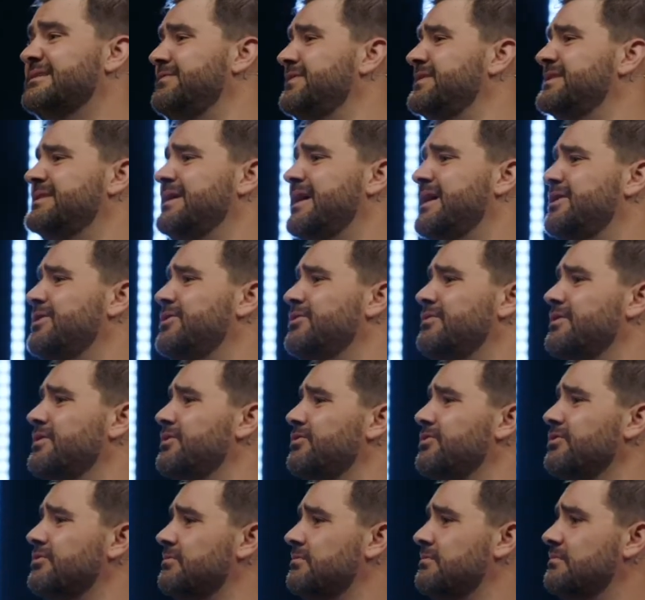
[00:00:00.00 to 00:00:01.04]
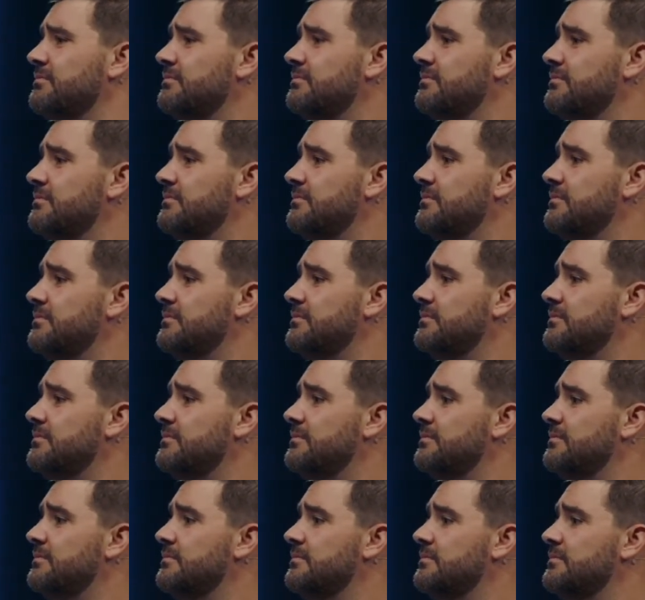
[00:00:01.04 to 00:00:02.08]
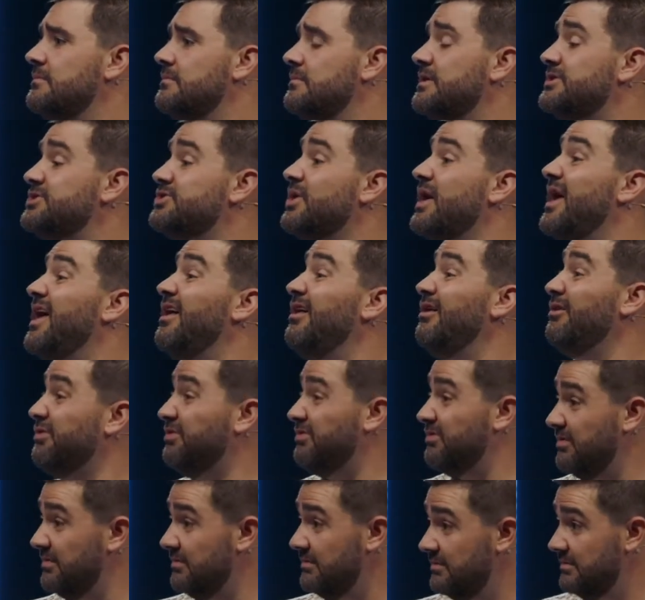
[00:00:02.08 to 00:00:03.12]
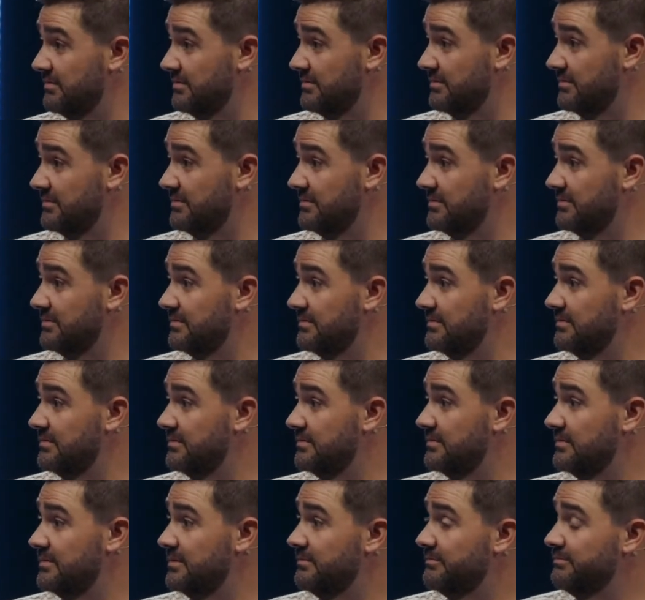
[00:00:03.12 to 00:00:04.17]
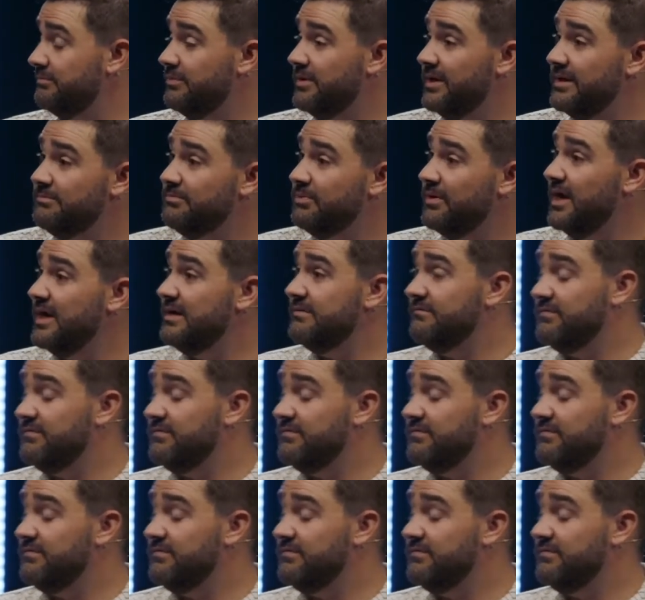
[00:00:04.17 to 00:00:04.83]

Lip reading: it's not you, then who? It's your health. Praying for